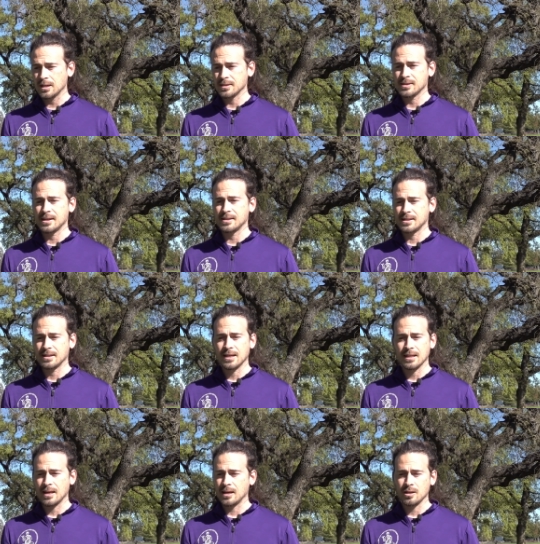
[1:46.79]

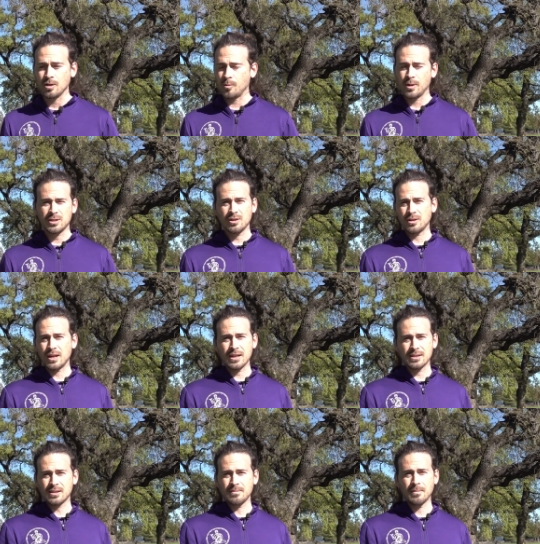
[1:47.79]
consistently that you don't want your
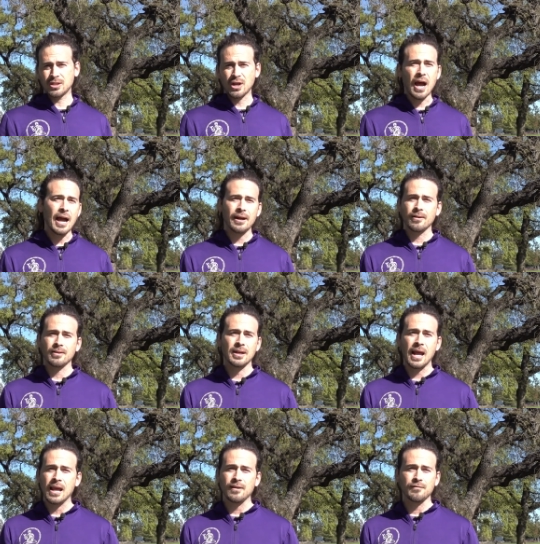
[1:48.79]
disc much higher
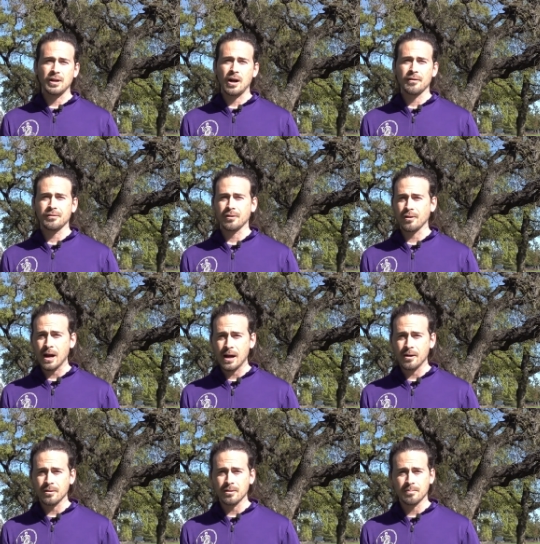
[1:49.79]
than 8 feet off the ground,